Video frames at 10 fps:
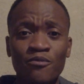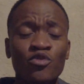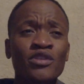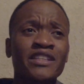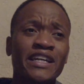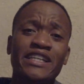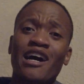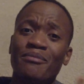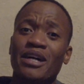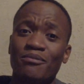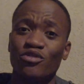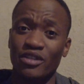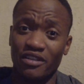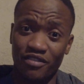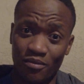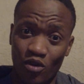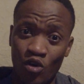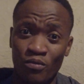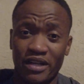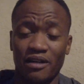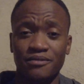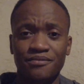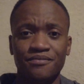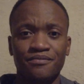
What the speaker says: Doing that now, but I'm doing it from home now.